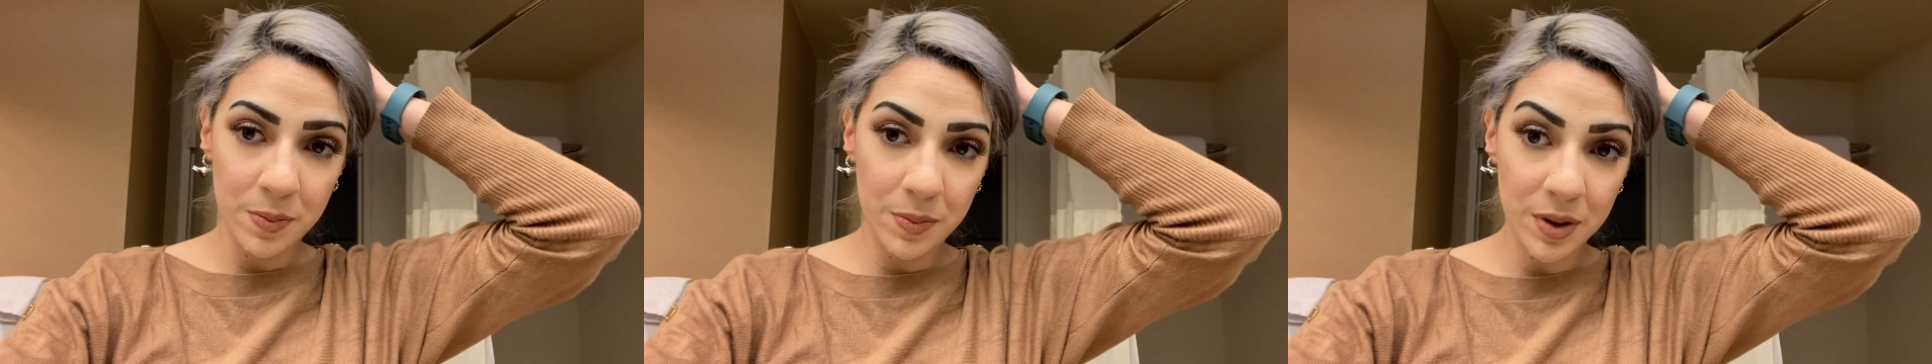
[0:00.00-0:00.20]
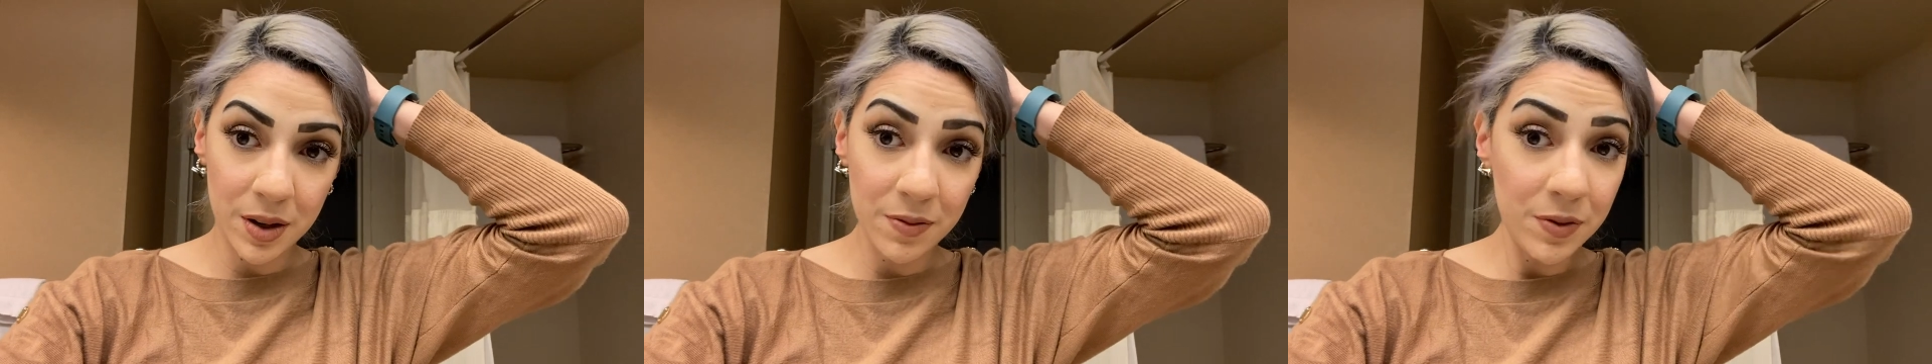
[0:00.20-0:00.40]

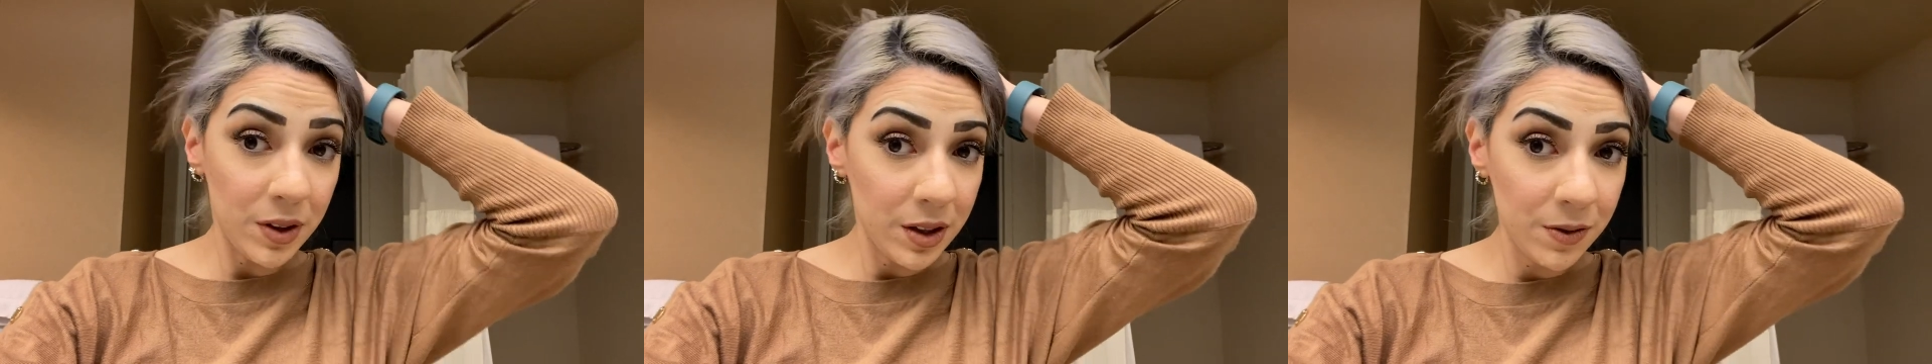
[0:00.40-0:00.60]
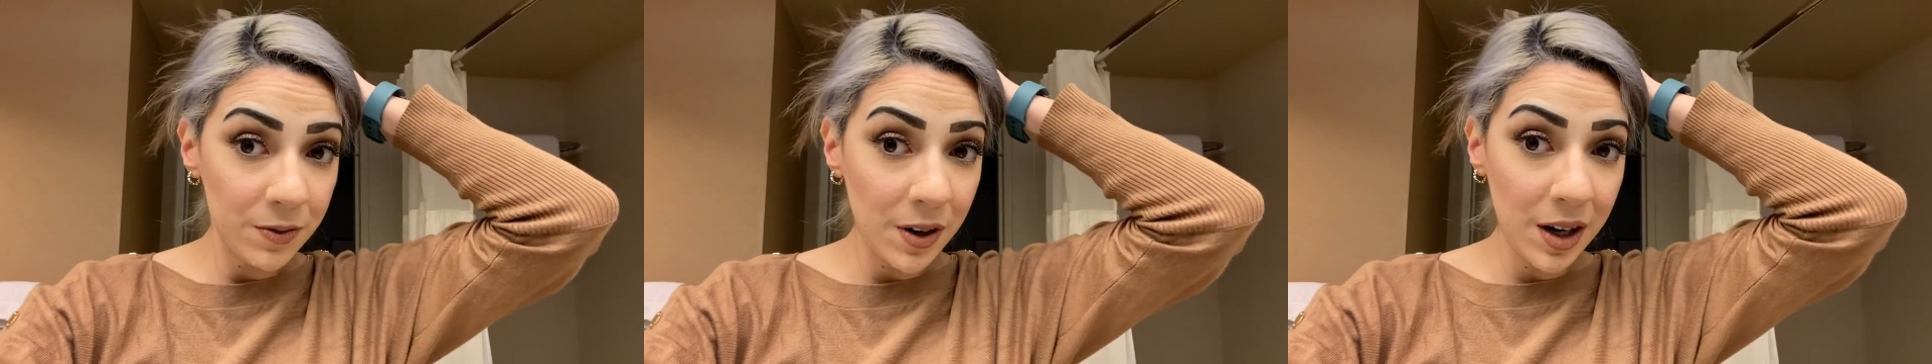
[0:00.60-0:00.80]
But I'm
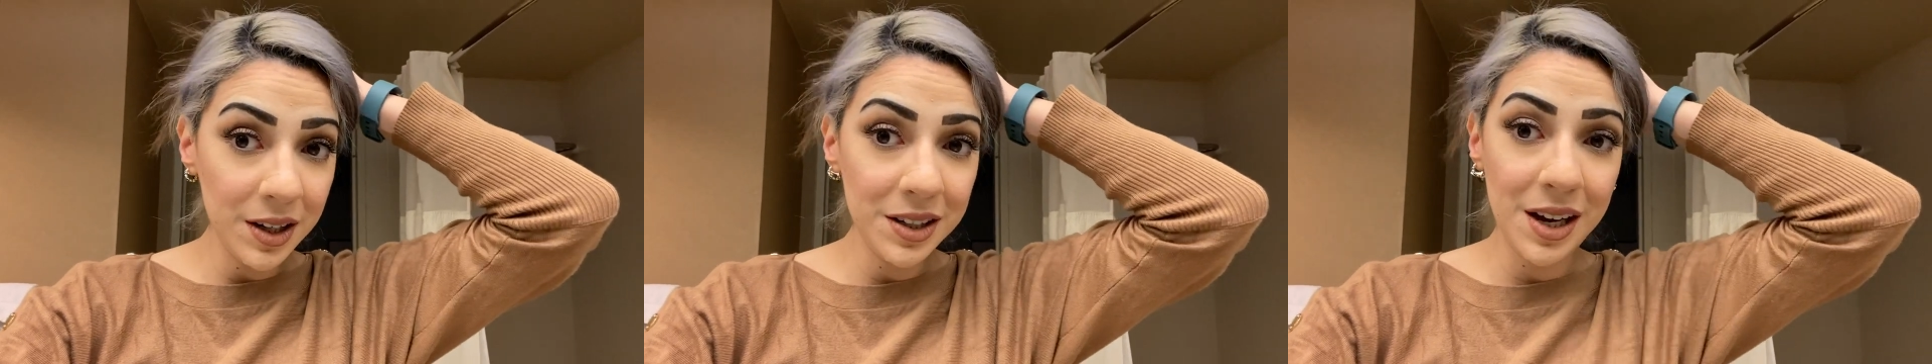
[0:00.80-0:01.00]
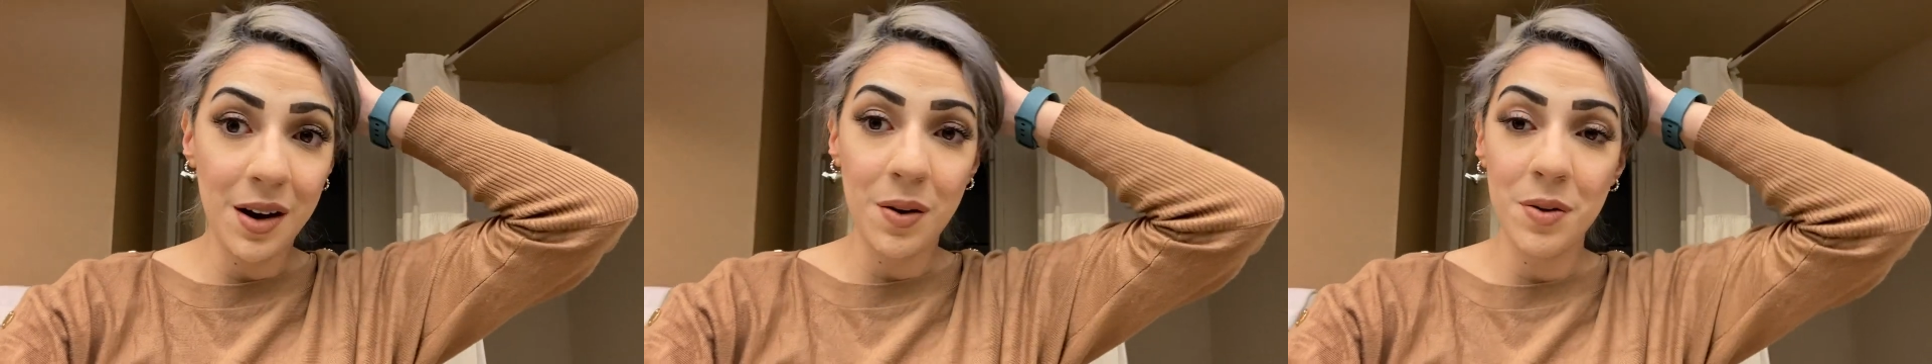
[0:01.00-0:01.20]
feeling fine
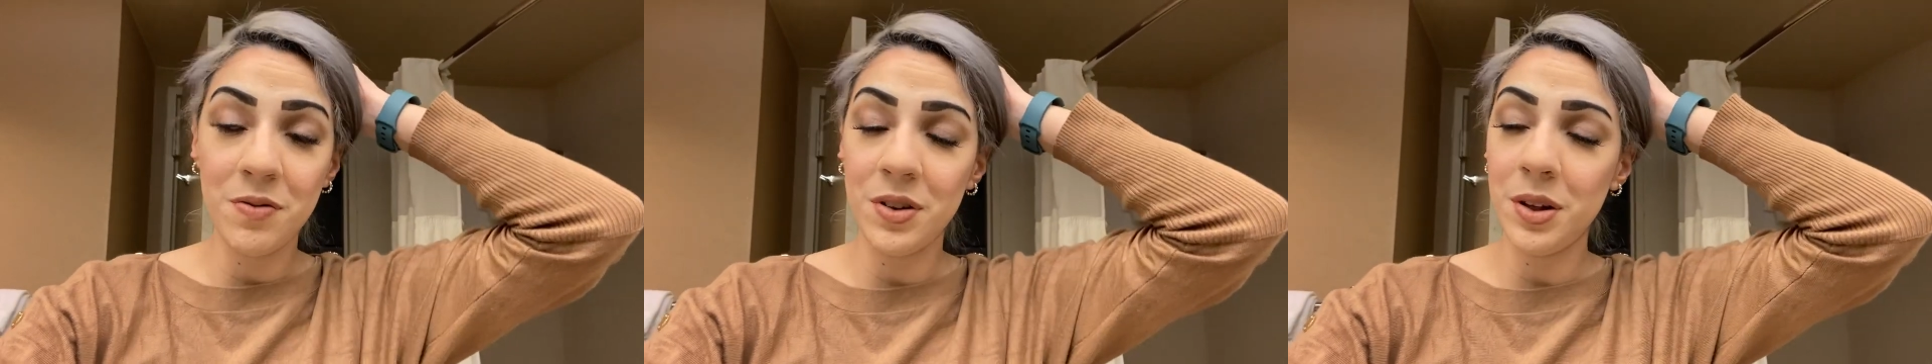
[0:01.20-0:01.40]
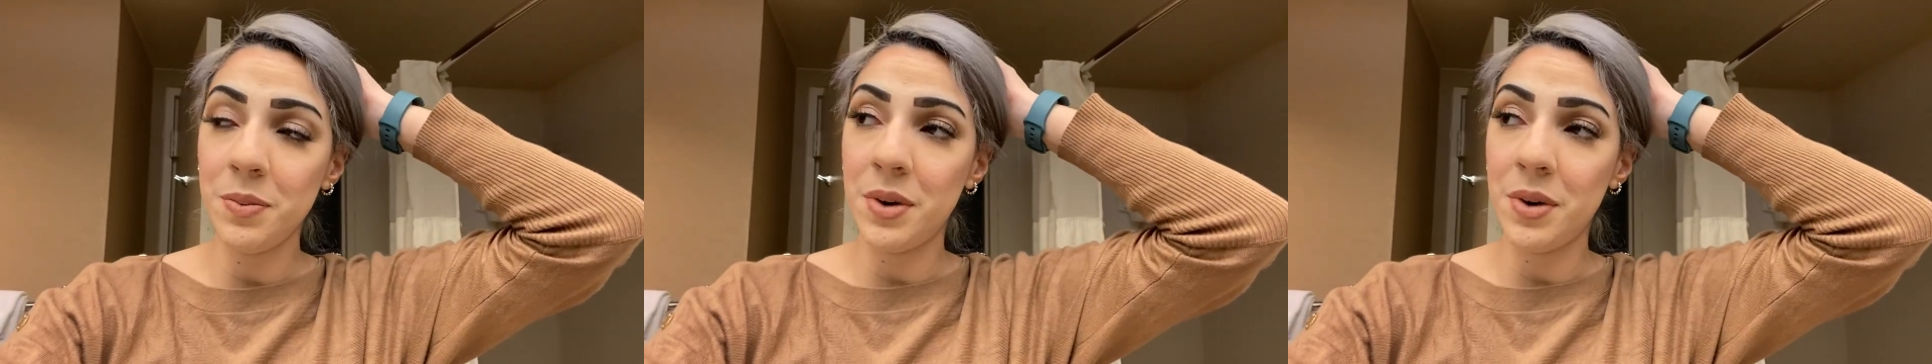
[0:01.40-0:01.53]
now, I'm feeling